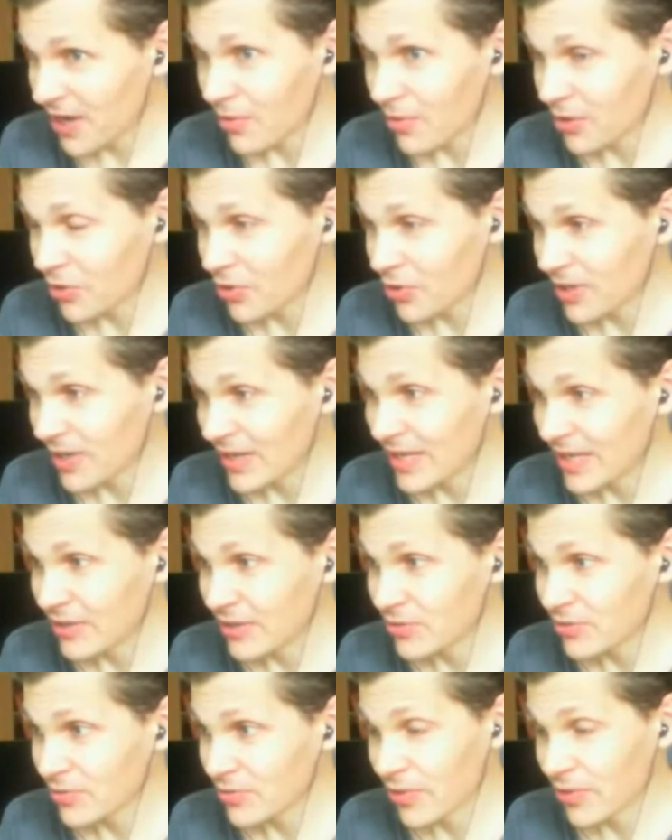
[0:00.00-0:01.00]
for anyone who can
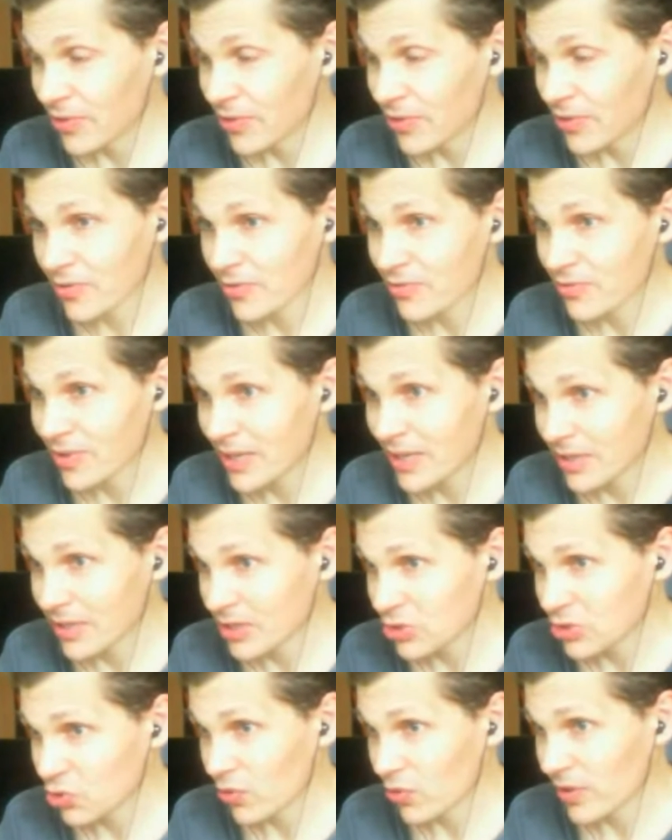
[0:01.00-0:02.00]
heal. There's also
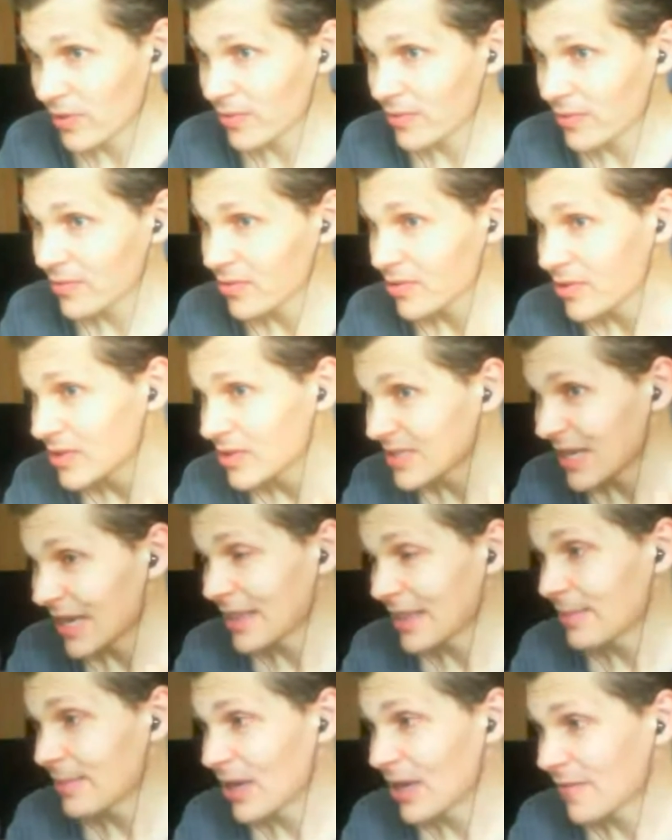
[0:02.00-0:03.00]
healing droids.
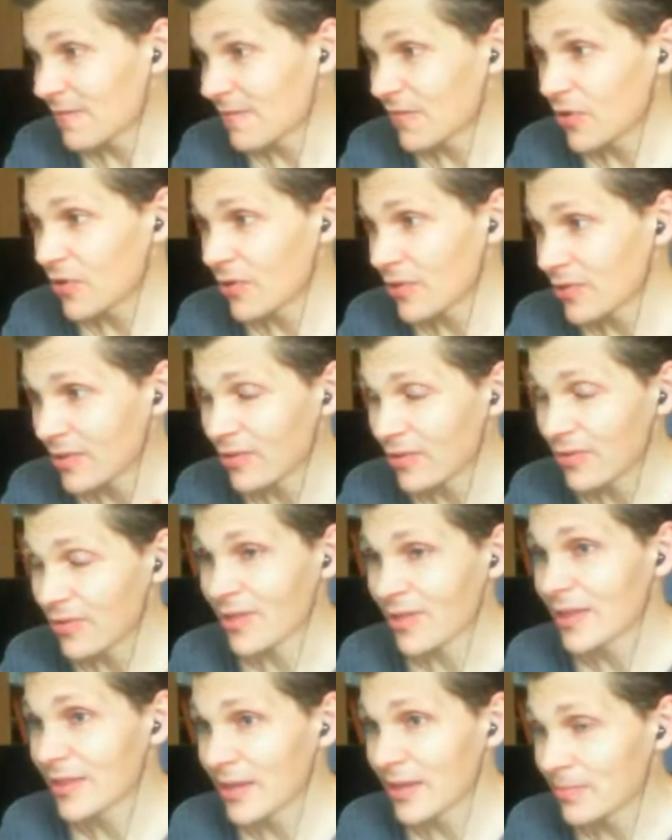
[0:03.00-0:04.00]
Take them out first,
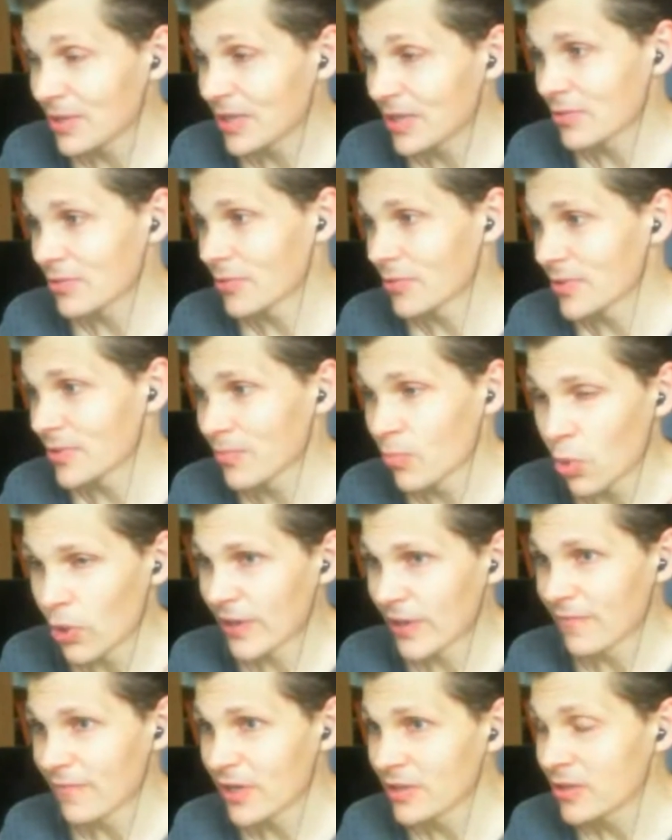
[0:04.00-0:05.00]
stun them, kill them,
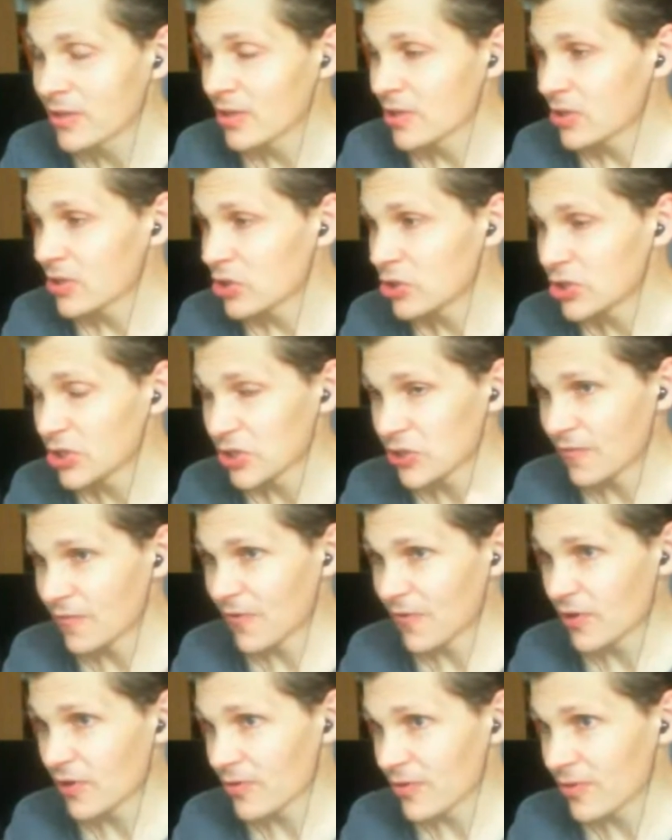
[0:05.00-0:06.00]
whatever. Usually you
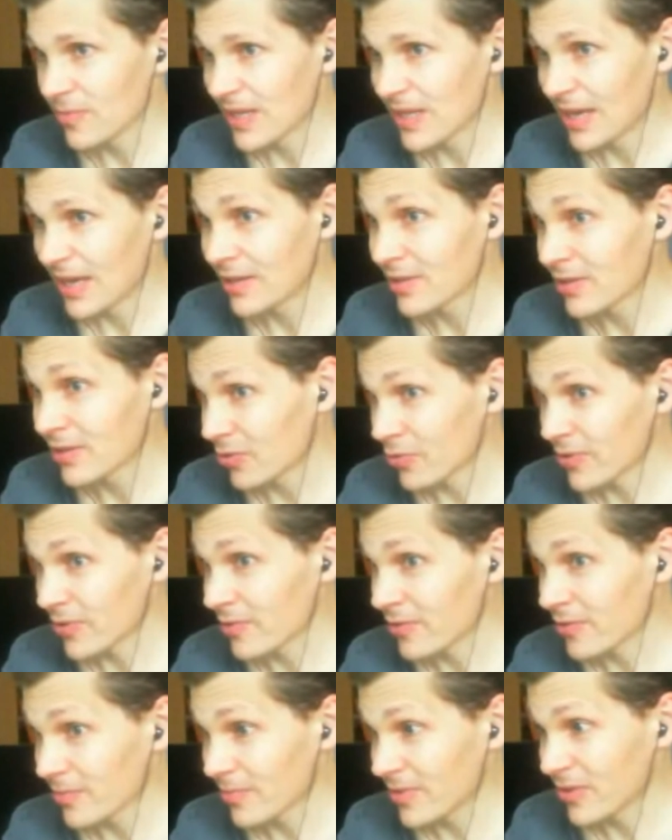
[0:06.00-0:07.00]
focus them down. There's
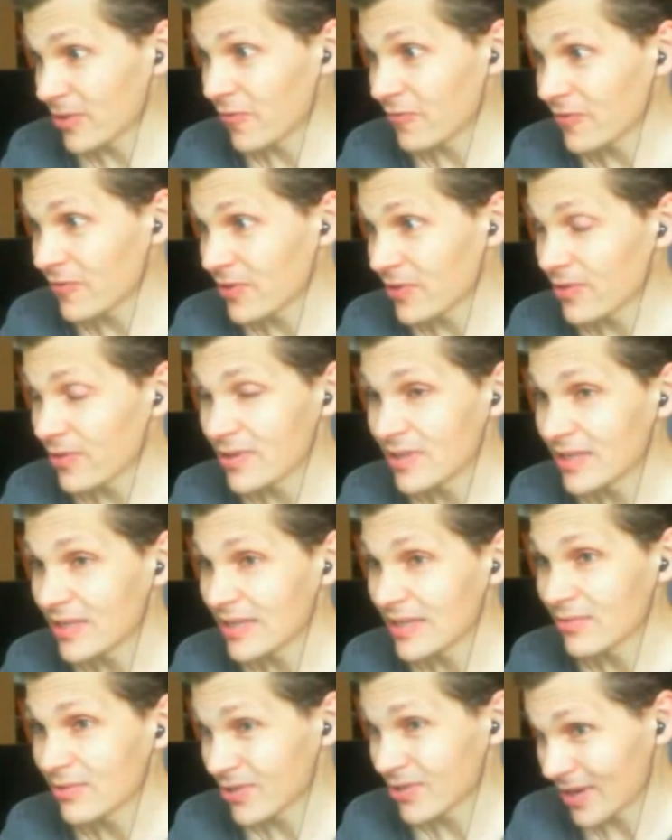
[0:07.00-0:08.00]
also some silvers in
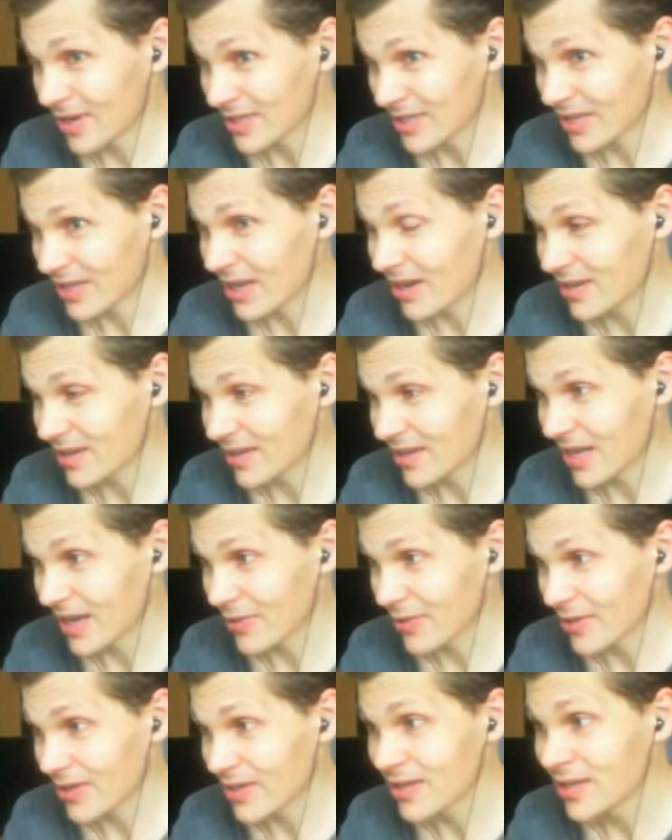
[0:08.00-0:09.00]
here, which are actually kind of
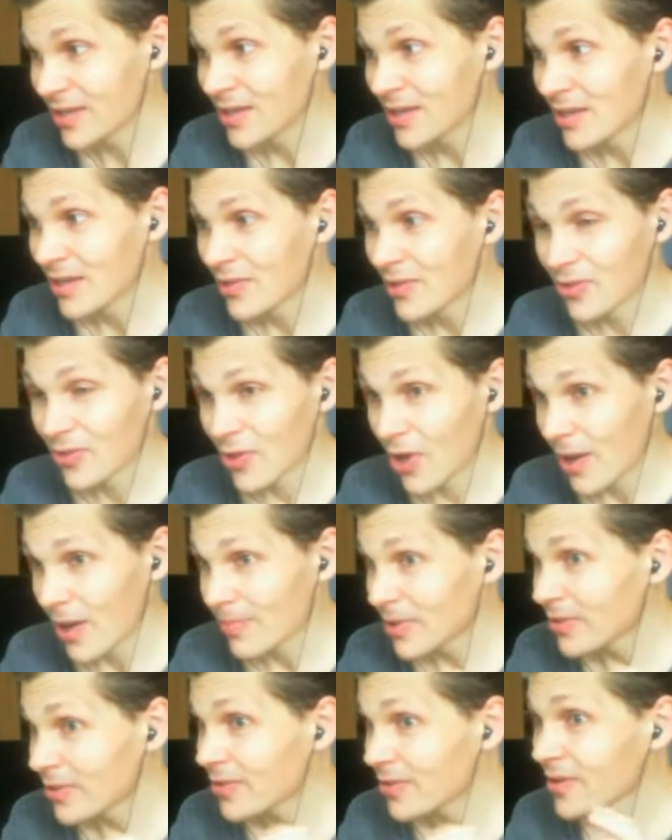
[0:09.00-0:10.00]
nasty.
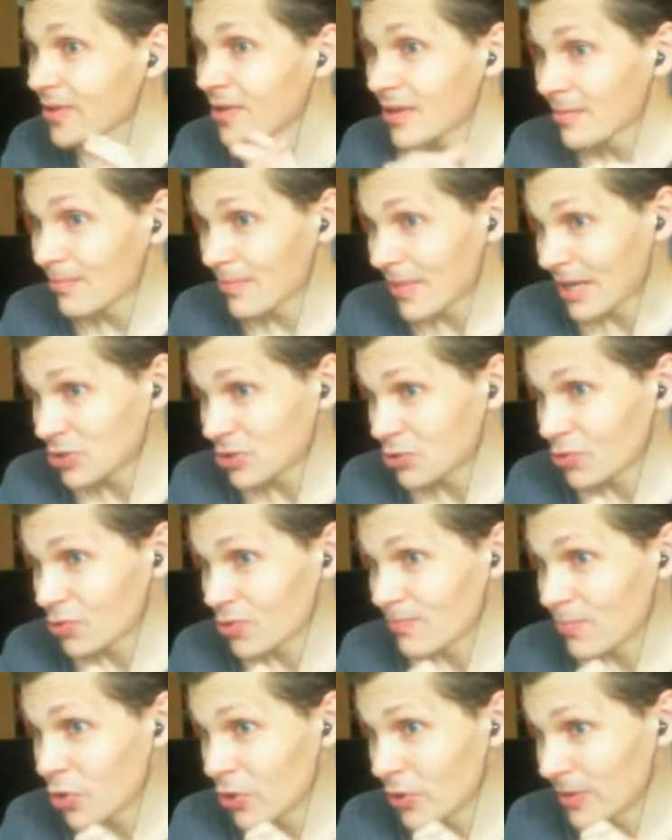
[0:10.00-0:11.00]
Snipers, make sure
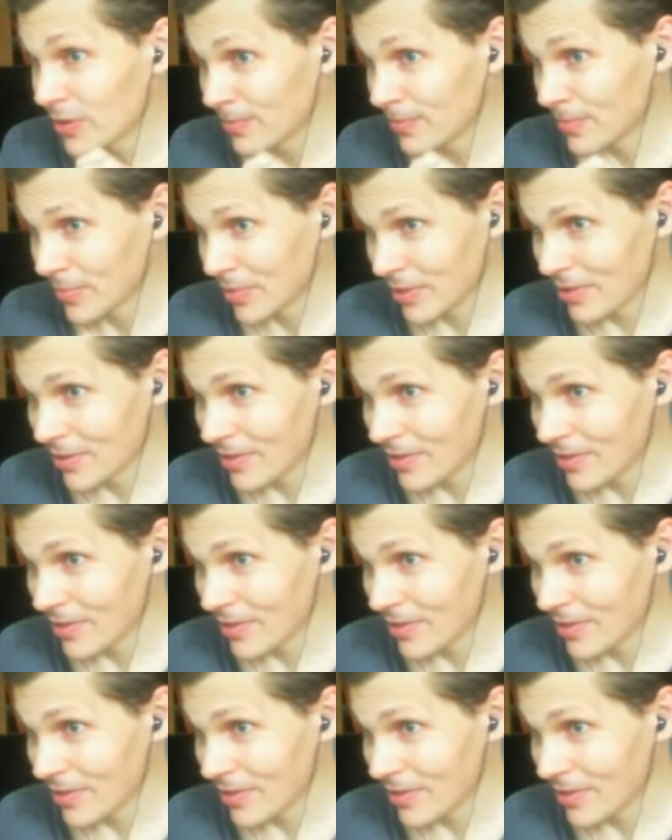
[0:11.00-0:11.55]
you burn them.